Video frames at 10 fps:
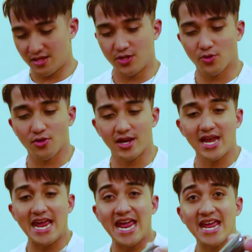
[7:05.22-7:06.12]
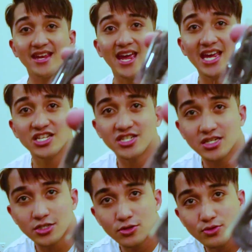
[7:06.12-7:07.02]
your
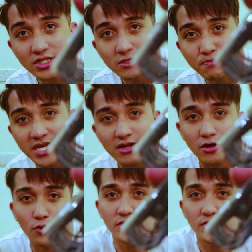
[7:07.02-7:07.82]
AKG tuned speaker,